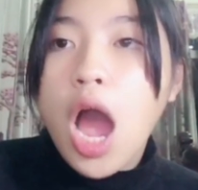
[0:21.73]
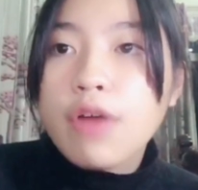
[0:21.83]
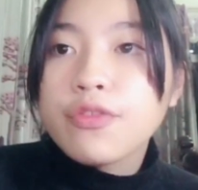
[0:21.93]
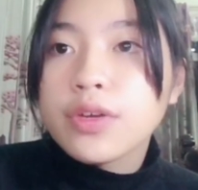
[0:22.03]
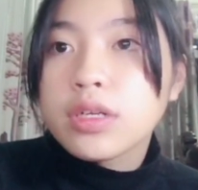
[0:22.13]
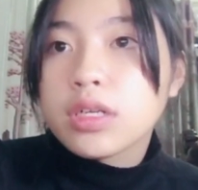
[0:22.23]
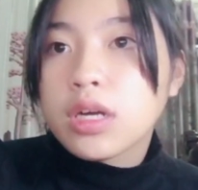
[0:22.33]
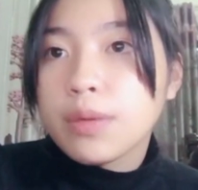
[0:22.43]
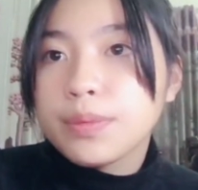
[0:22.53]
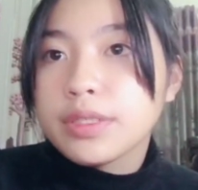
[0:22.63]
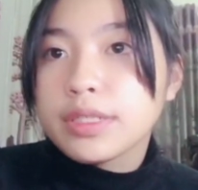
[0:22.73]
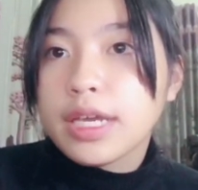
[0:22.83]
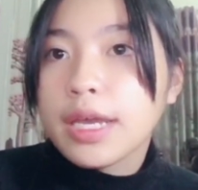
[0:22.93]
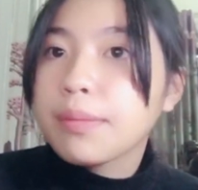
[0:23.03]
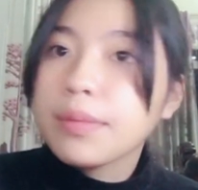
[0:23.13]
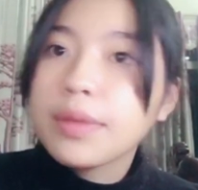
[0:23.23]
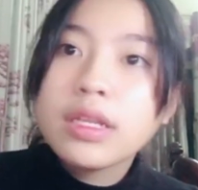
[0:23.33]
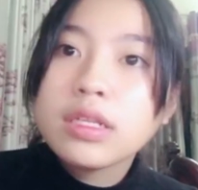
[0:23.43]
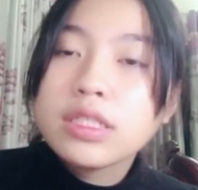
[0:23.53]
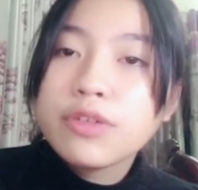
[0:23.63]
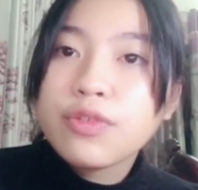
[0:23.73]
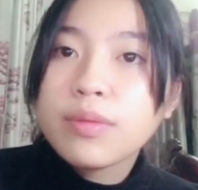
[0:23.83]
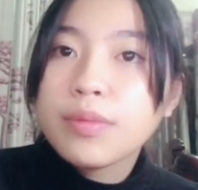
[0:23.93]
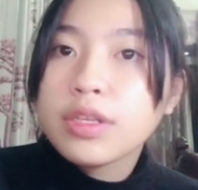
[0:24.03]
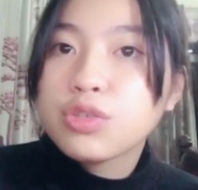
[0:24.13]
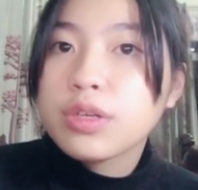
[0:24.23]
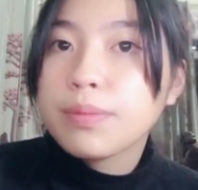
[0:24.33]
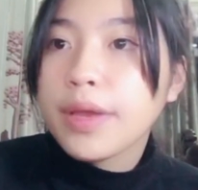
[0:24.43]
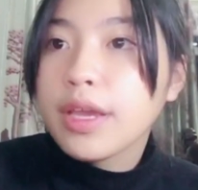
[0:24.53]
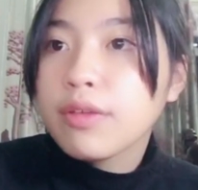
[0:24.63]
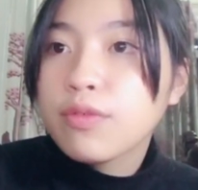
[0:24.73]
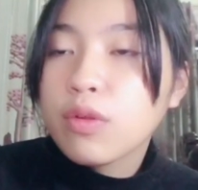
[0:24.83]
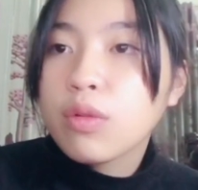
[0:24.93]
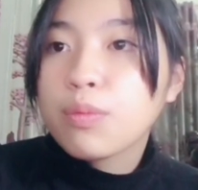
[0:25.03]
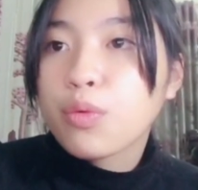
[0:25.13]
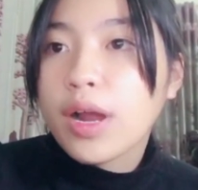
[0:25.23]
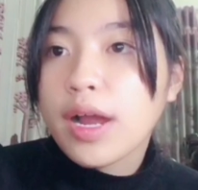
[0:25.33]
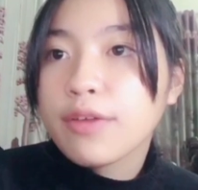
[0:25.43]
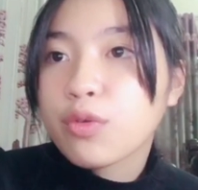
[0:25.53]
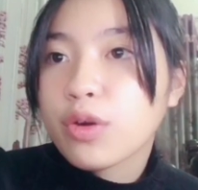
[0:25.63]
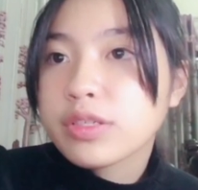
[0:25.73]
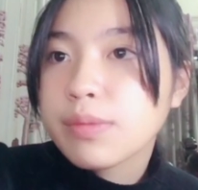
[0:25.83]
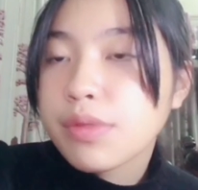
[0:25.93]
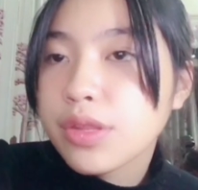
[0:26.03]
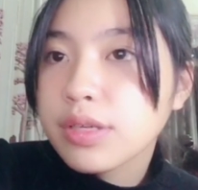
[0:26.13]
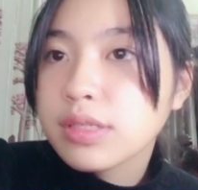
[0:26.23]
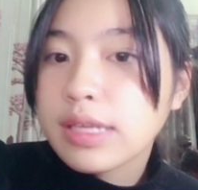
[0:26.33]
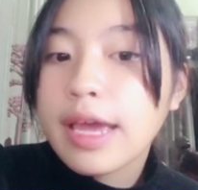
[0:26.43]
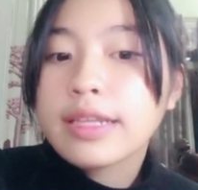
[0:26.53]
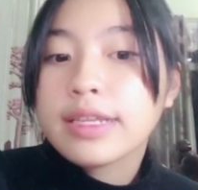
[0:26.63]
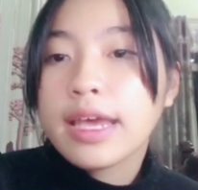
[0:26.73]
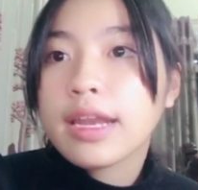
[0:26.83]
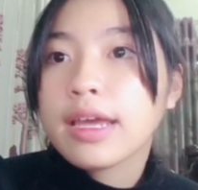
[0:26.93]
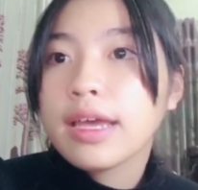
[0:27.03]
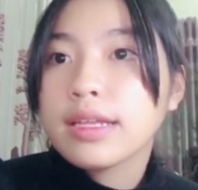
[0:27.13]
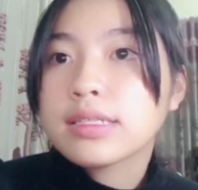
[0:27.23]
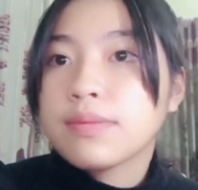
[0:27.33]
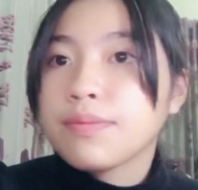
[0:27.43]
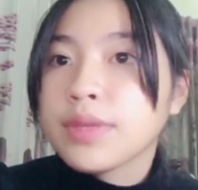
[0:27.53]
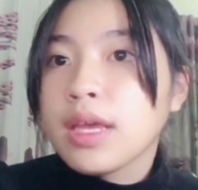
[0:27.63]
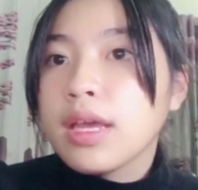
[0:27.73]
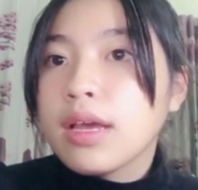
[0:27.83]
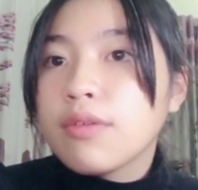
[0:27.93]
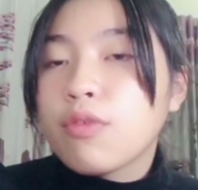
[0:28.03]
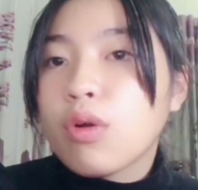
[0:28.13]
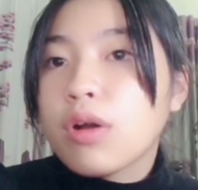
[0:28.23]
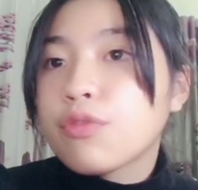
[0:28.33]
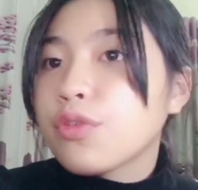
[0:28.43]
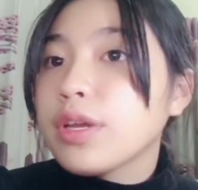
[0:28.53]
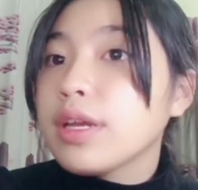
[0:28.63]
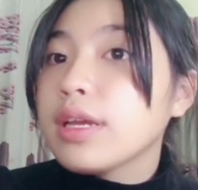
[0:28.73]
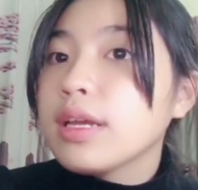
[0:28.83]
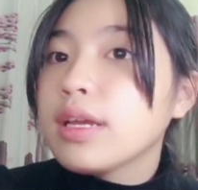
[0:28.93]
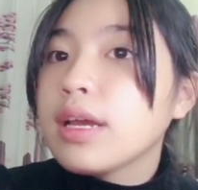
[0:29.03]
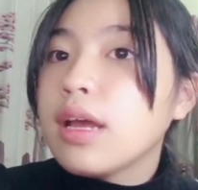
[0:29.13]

Often a coupon can mean the difference between paying full price for some things and getting it for free.